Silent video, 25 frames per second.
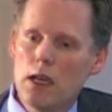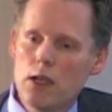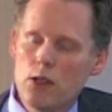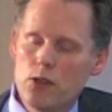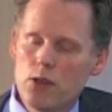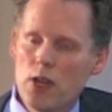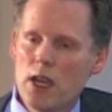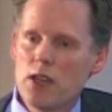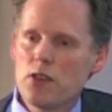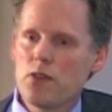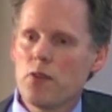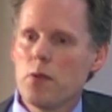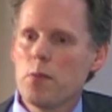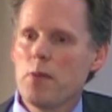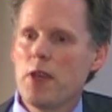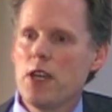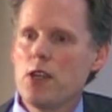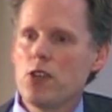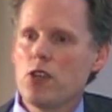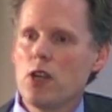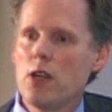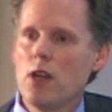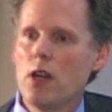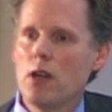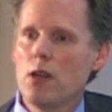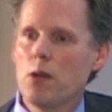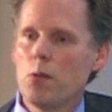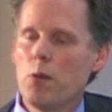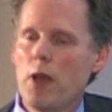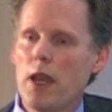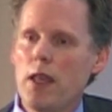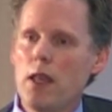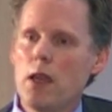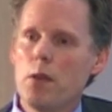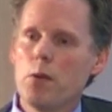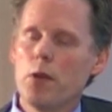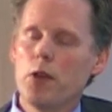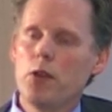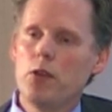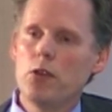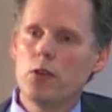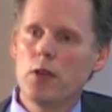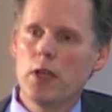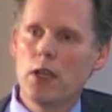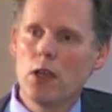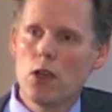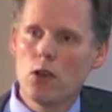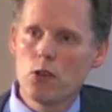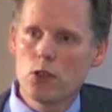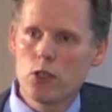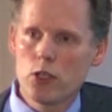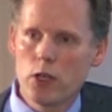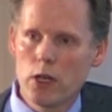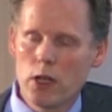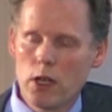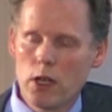transformation underway. They were doing Hoshin